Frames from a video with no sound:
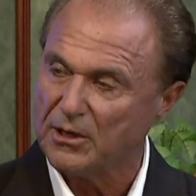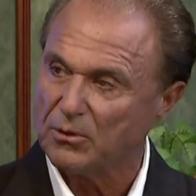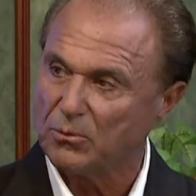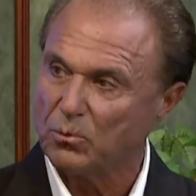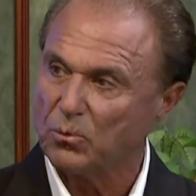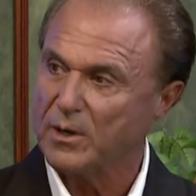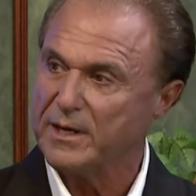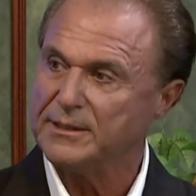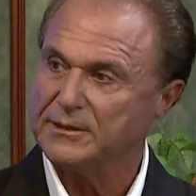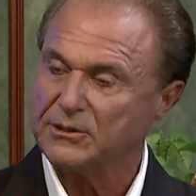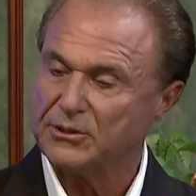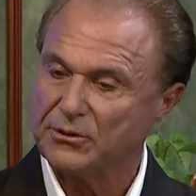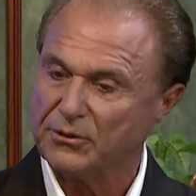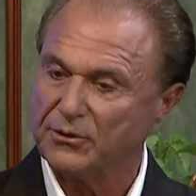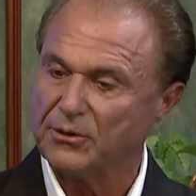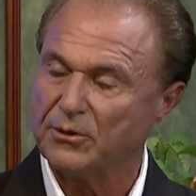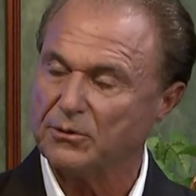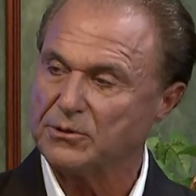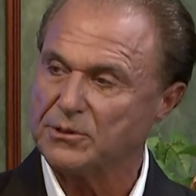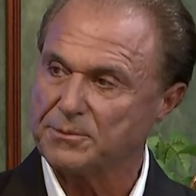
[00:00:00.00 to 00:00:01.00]
right to
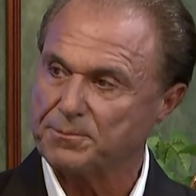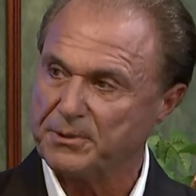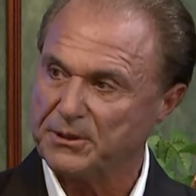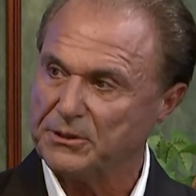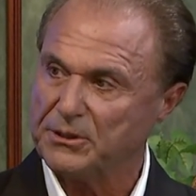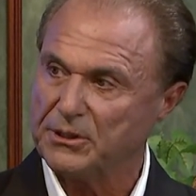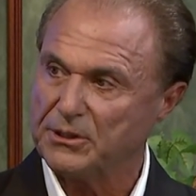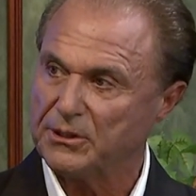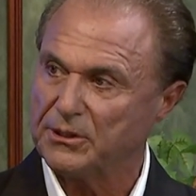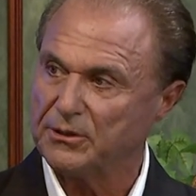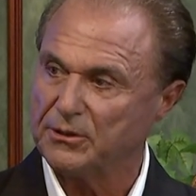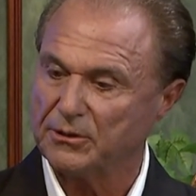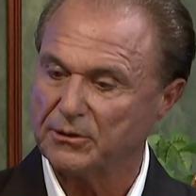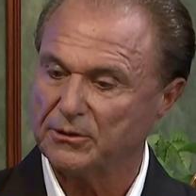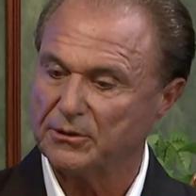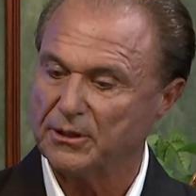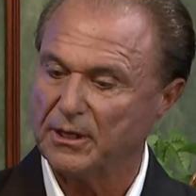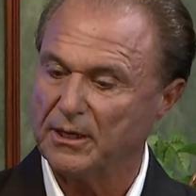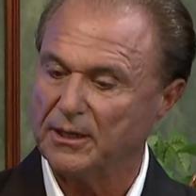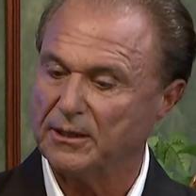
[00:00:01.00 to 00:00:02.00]
those
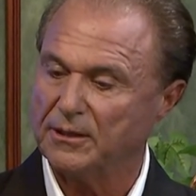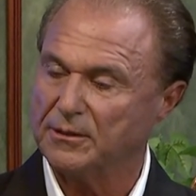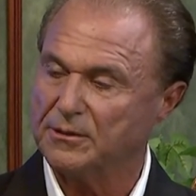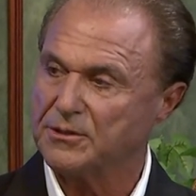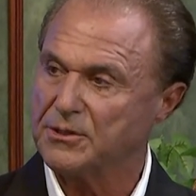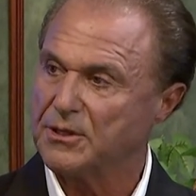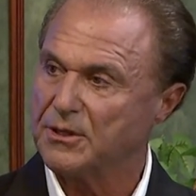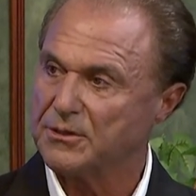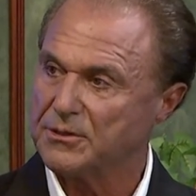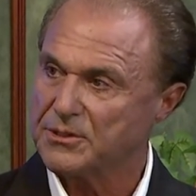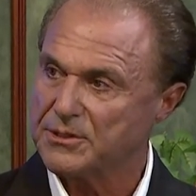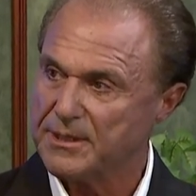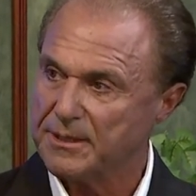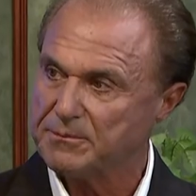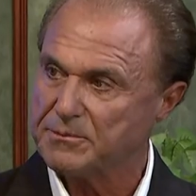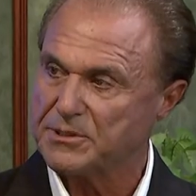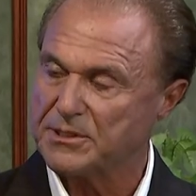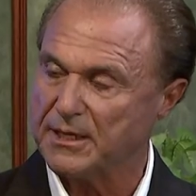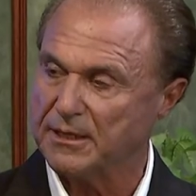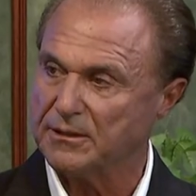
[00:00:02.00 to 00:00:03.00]
particular uh,
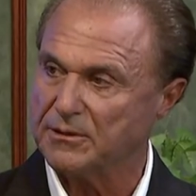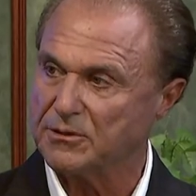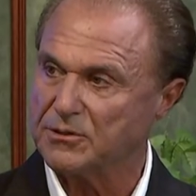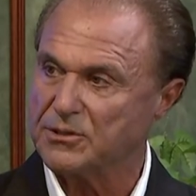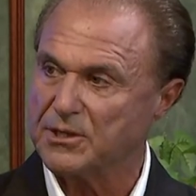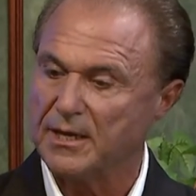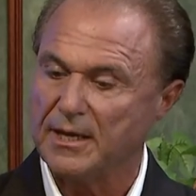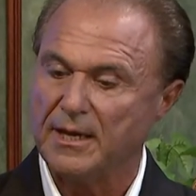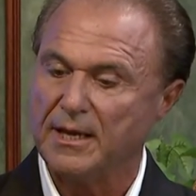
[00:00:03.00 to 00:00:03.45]
stem cells